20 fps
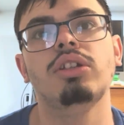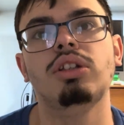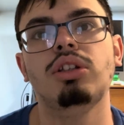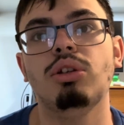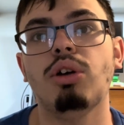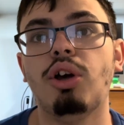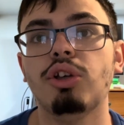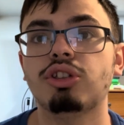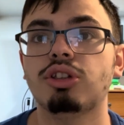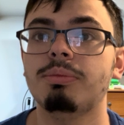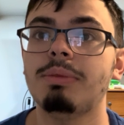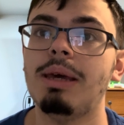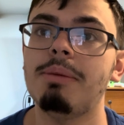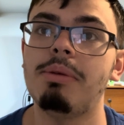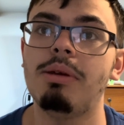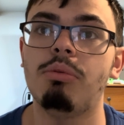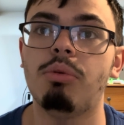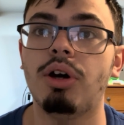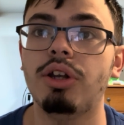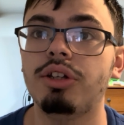You also may be
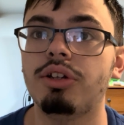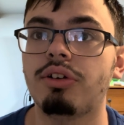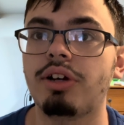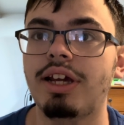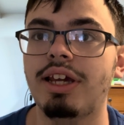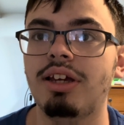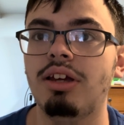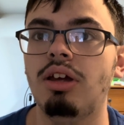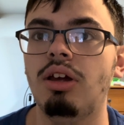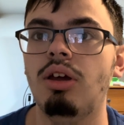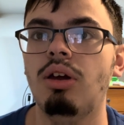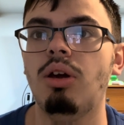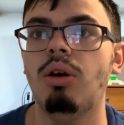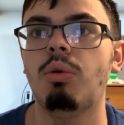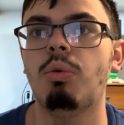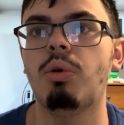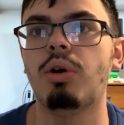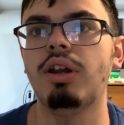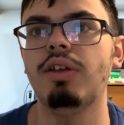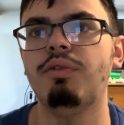wondering,
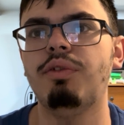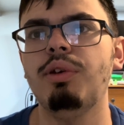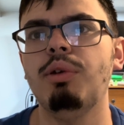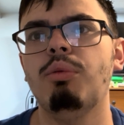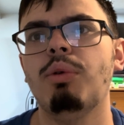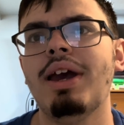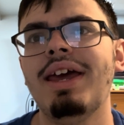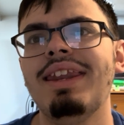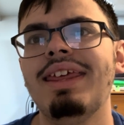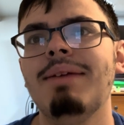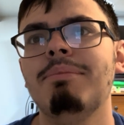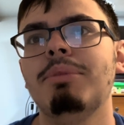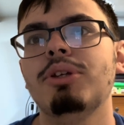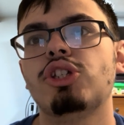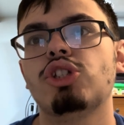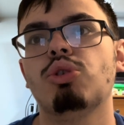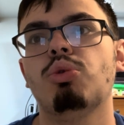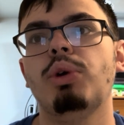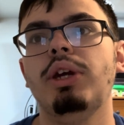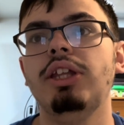what if we went in
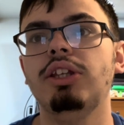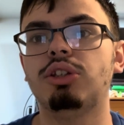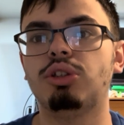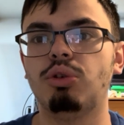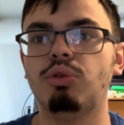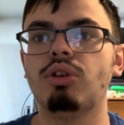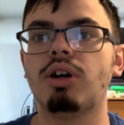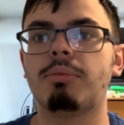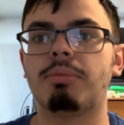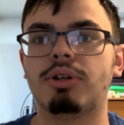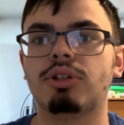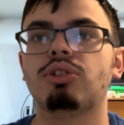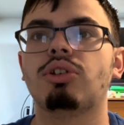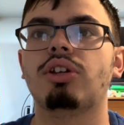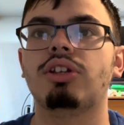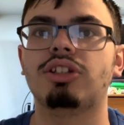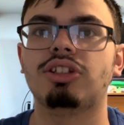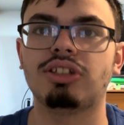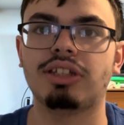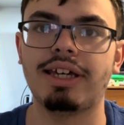between two numbers on
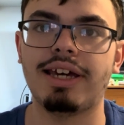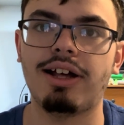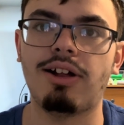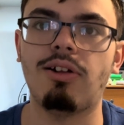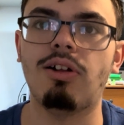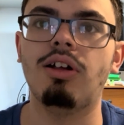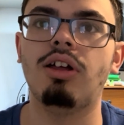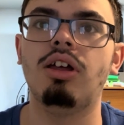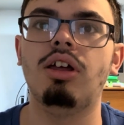the scale?